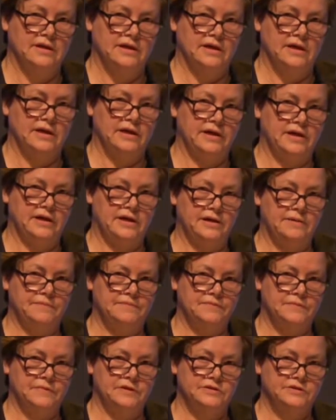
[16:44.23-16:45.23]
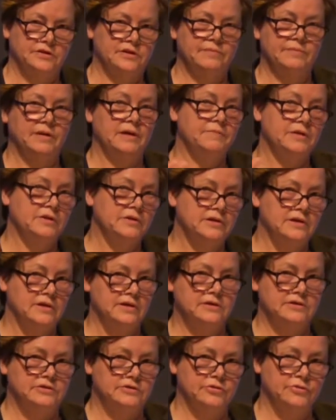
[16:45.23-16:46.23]
Um, so they might be looking
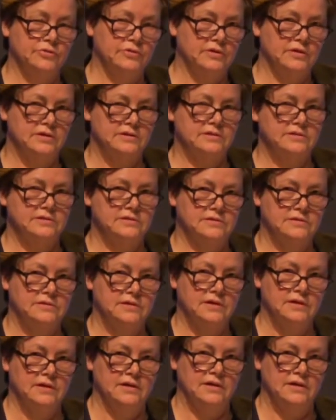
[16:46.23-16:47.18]
at tourist